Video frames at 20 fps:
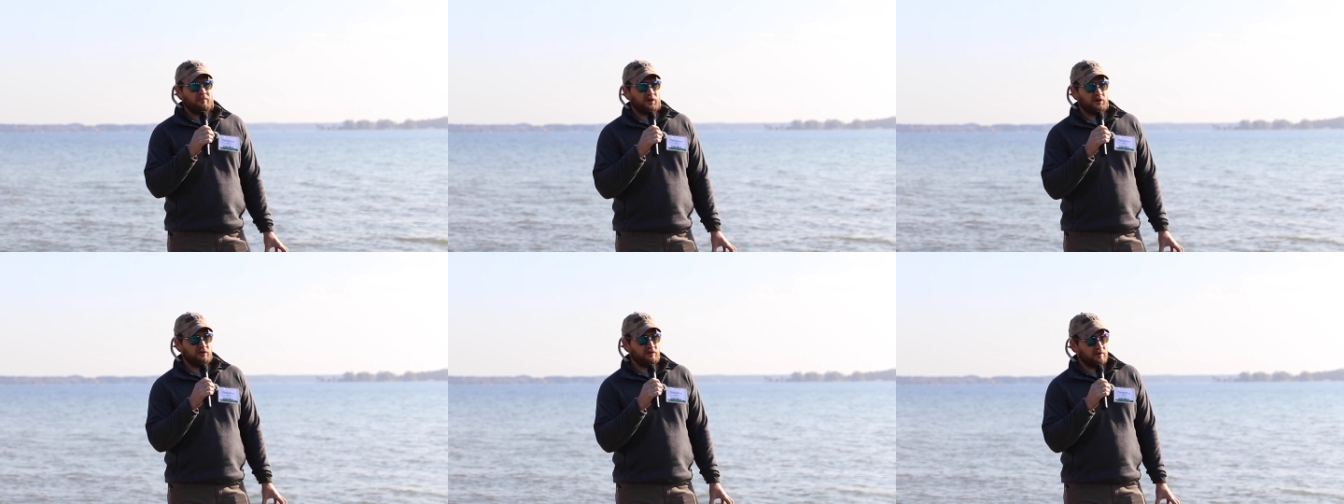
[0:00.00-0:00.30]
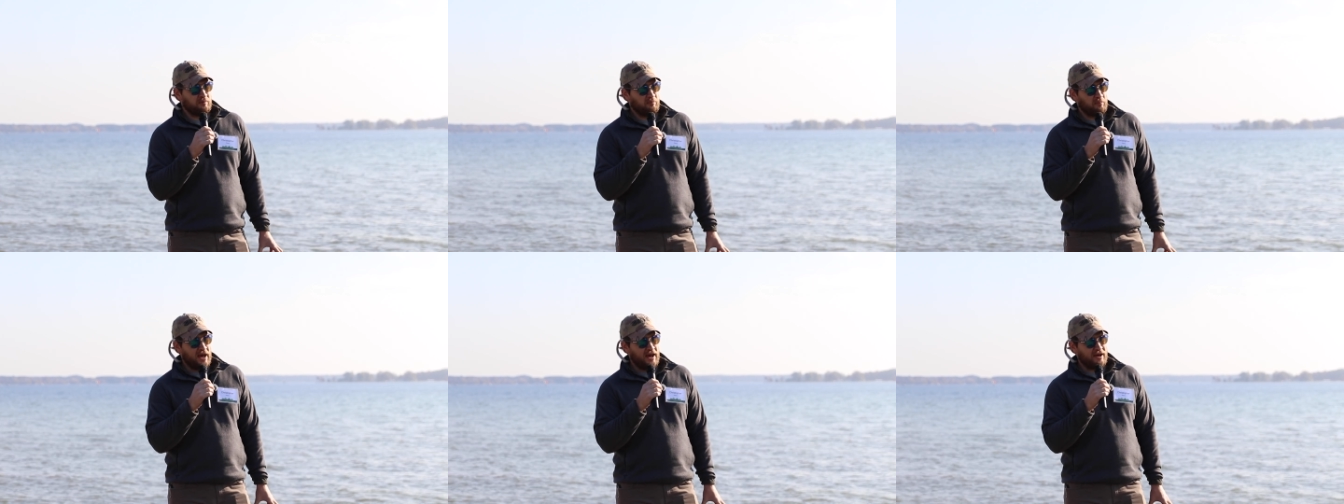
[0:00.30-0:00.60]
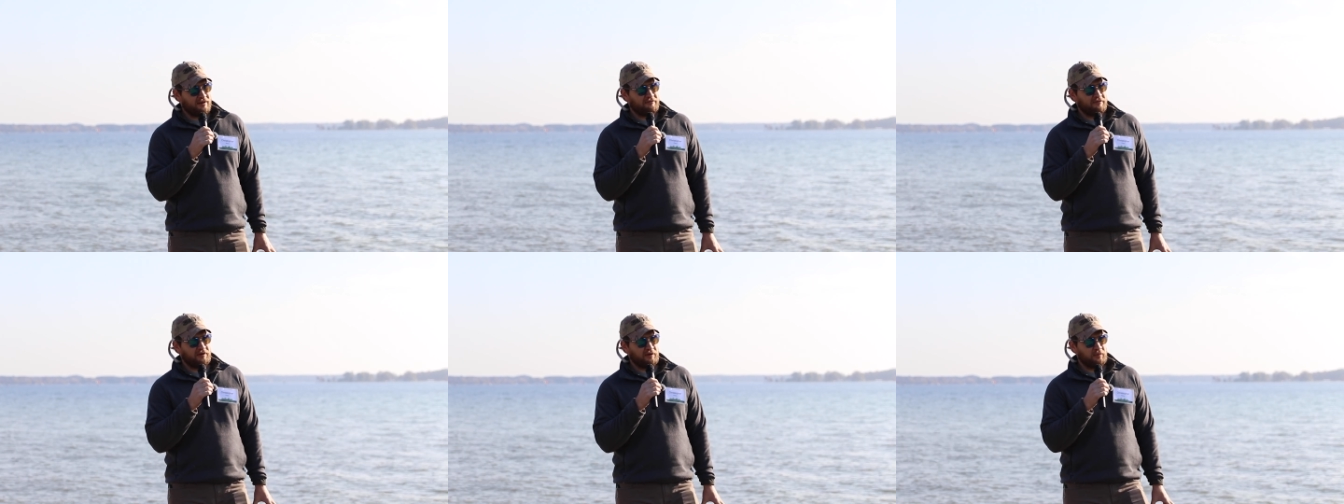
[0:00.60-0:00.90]
but you can
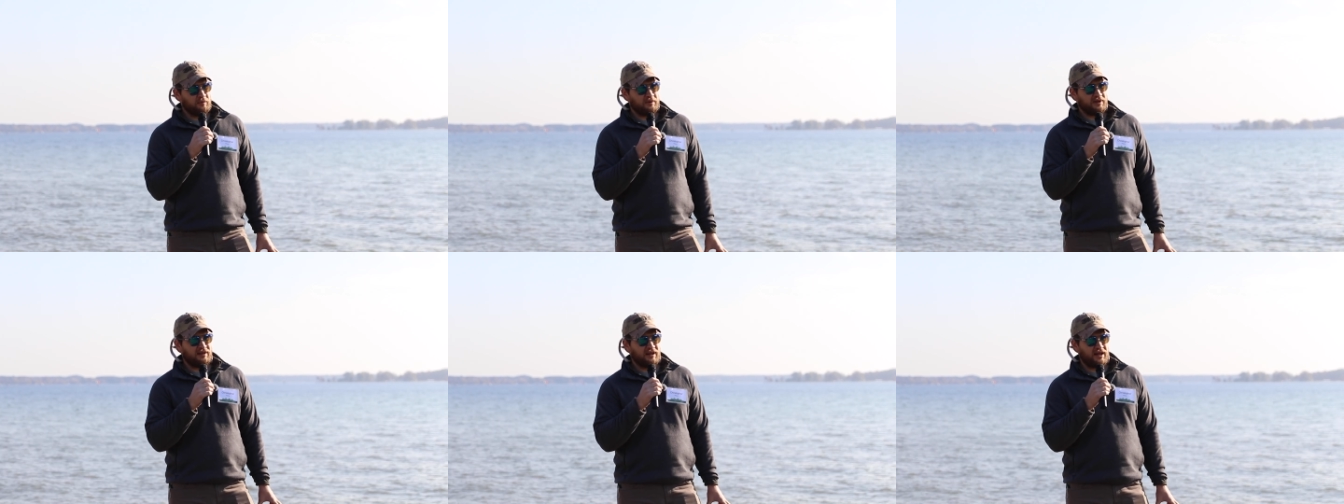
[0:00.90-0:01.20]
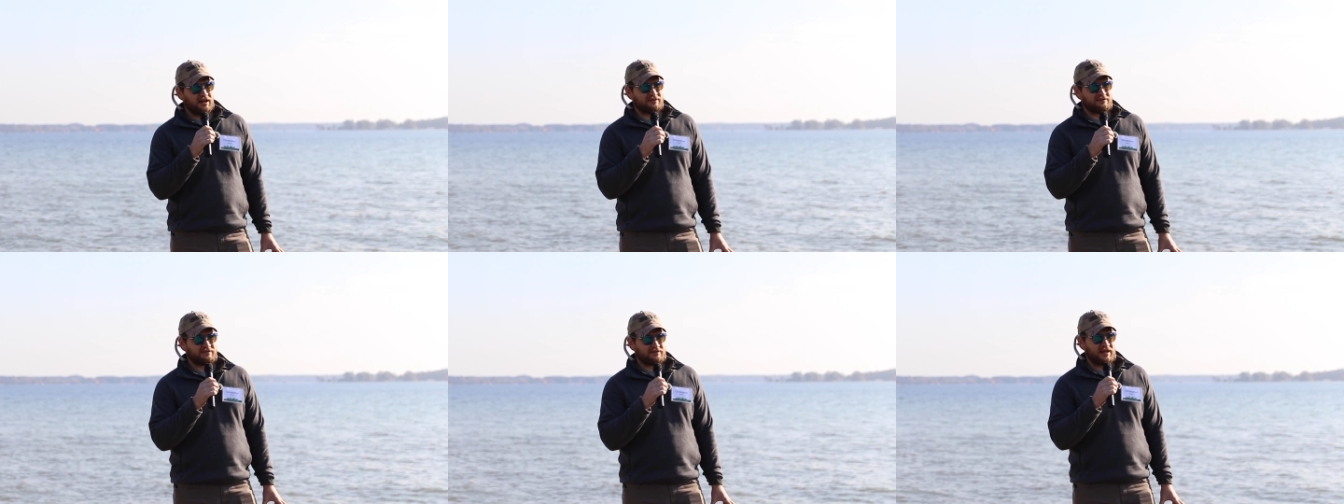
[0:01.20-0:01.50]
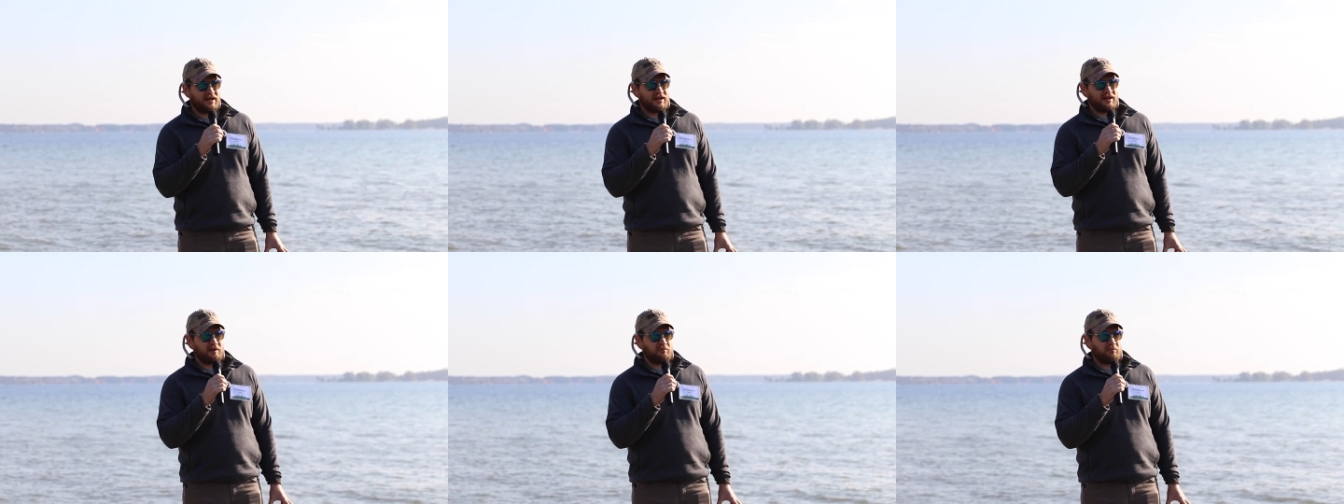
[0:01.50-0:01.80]
backfill with a lot of
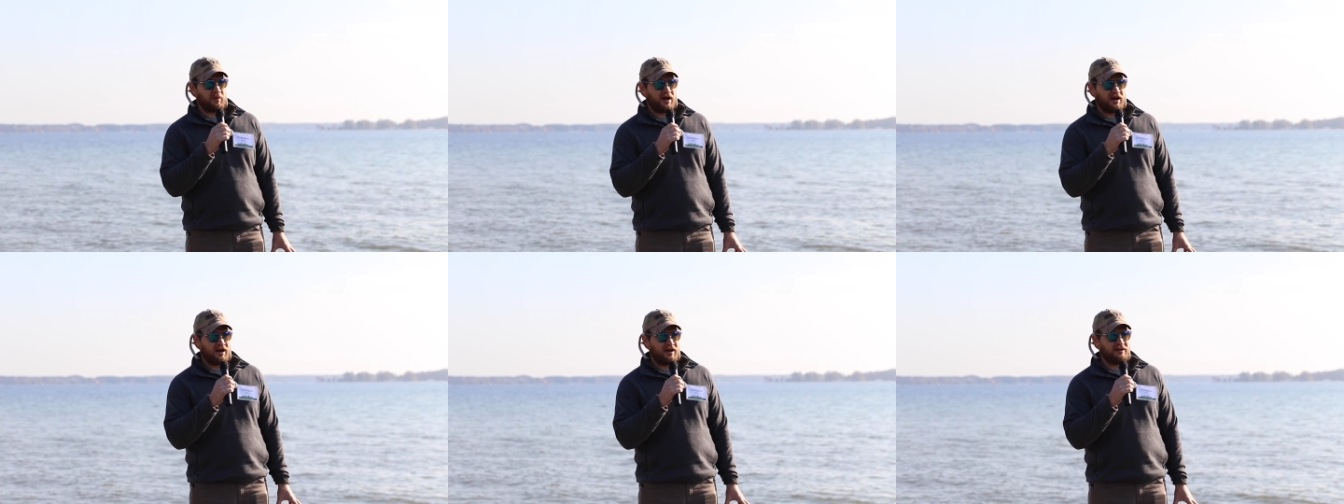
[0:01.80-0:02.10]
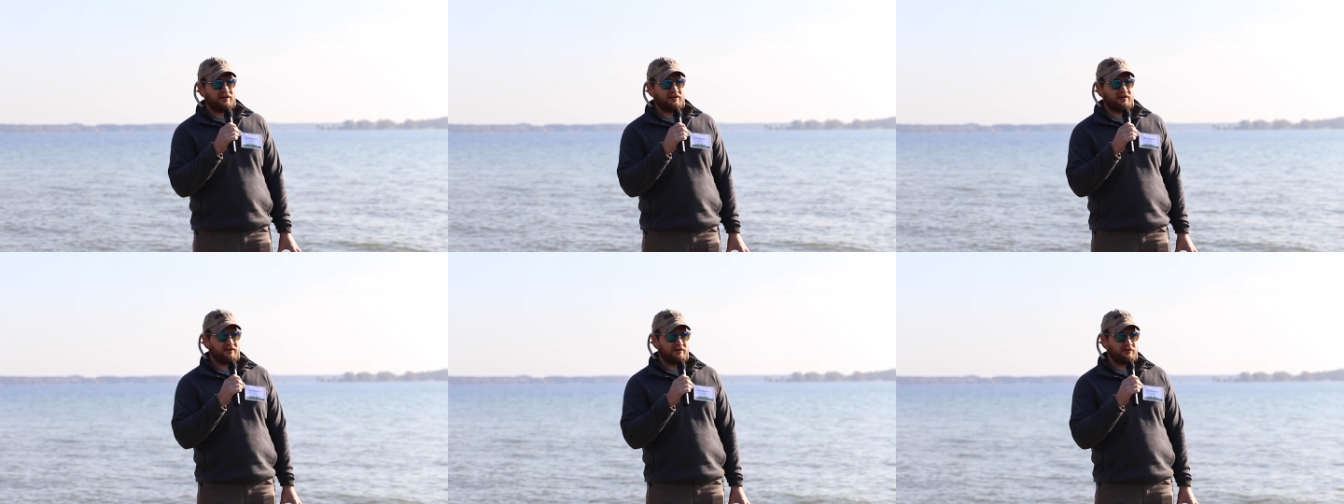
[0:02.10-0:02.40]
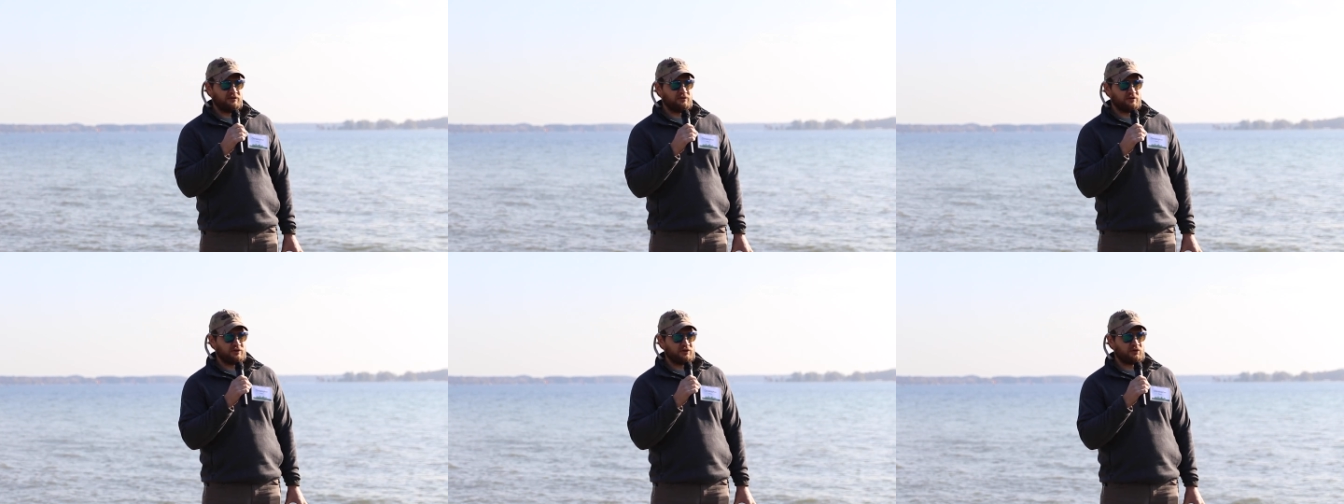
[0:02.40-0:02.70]
sand behind it
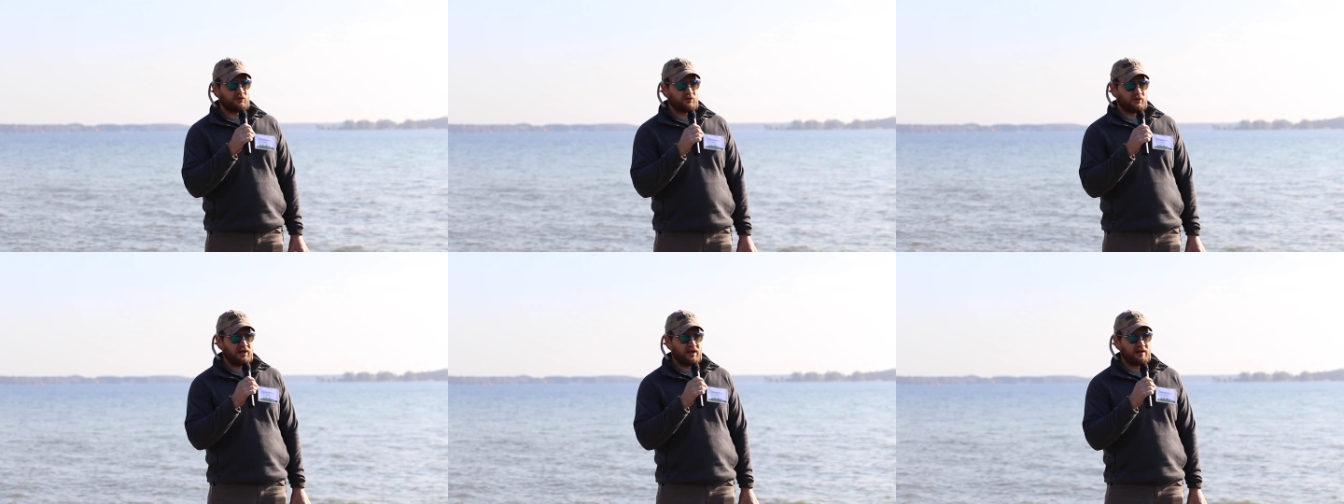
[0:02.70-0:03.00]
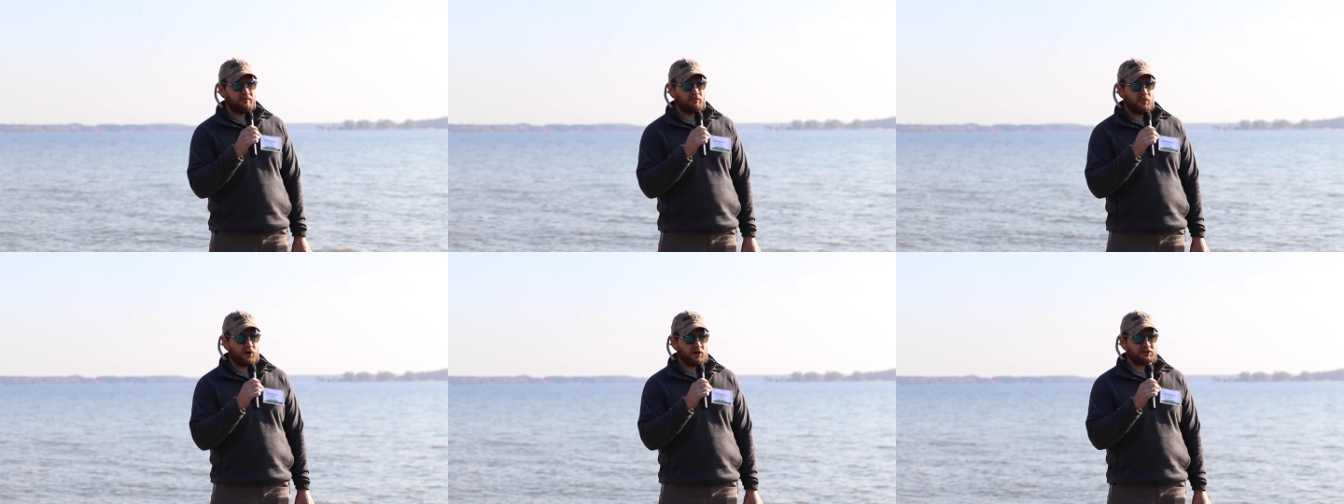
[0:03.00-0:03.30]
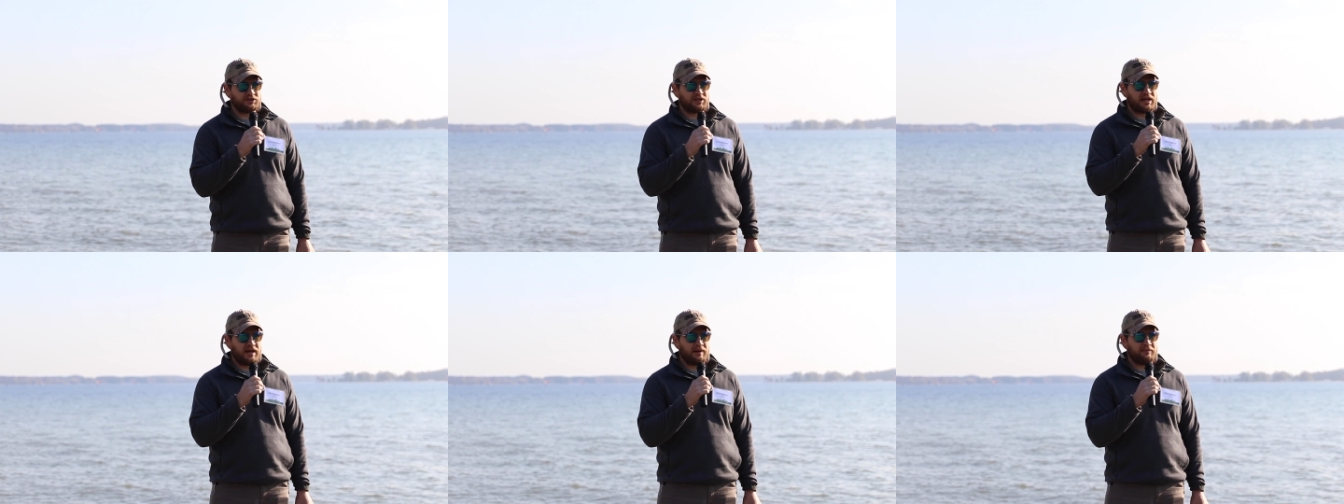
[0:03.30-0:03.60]
and you can create
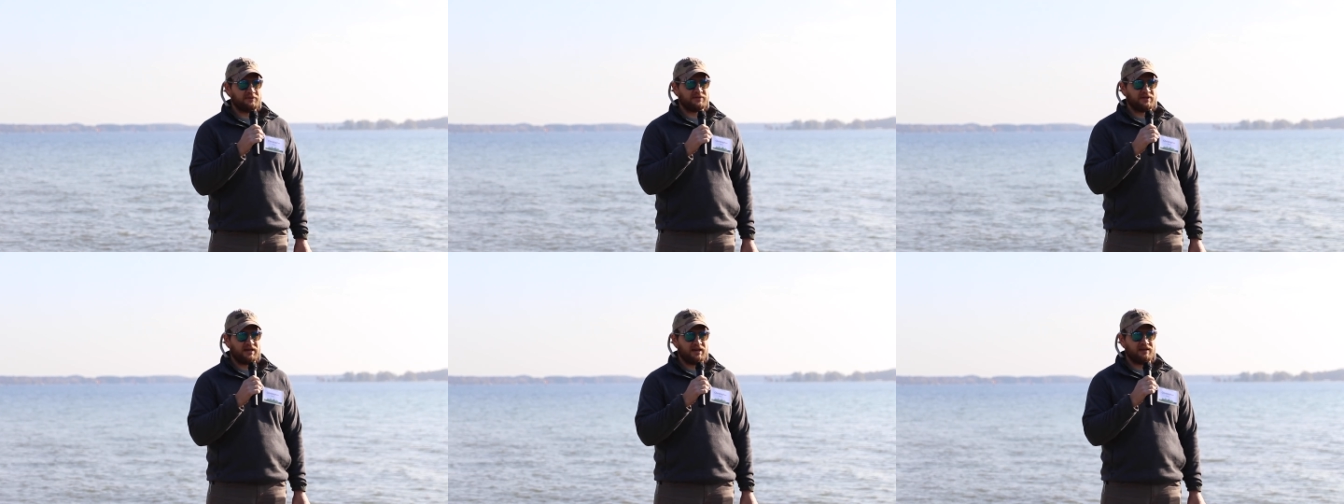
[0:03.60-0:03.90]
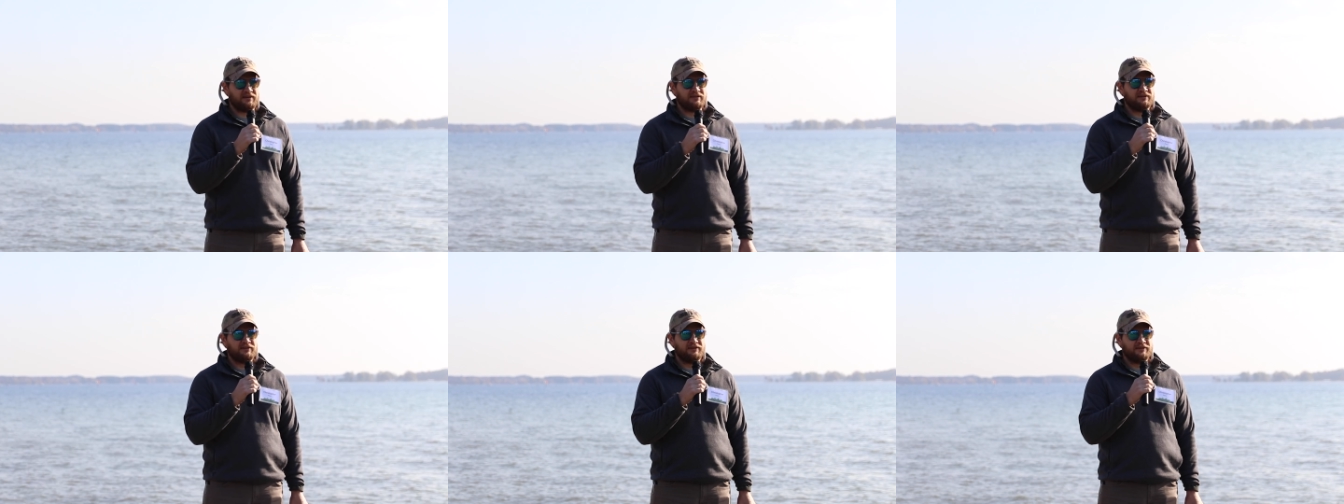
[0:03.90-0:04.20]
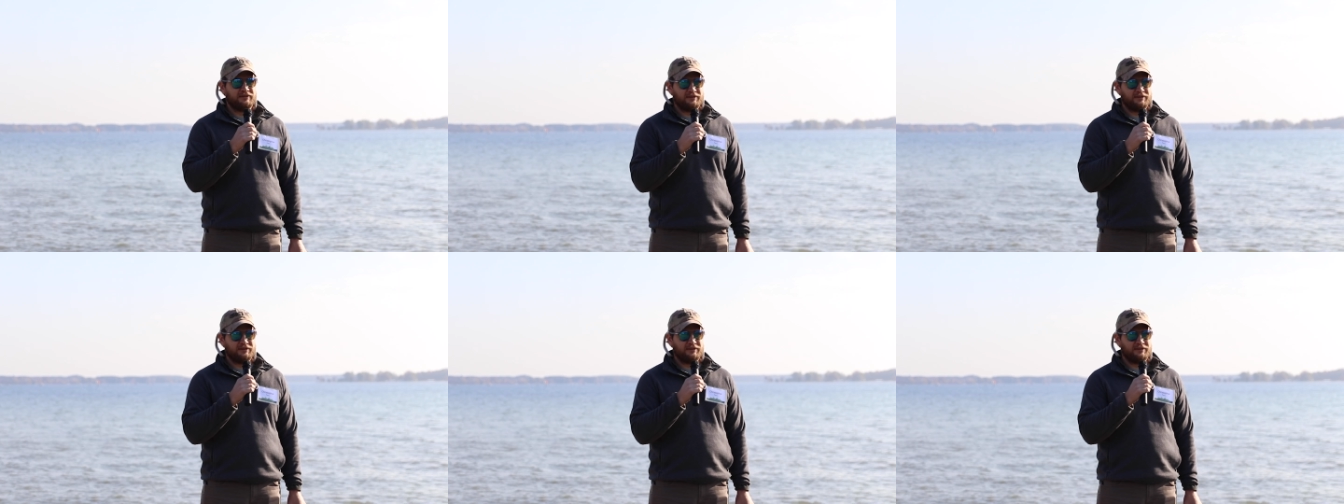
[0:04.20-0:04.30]
marsh habitat.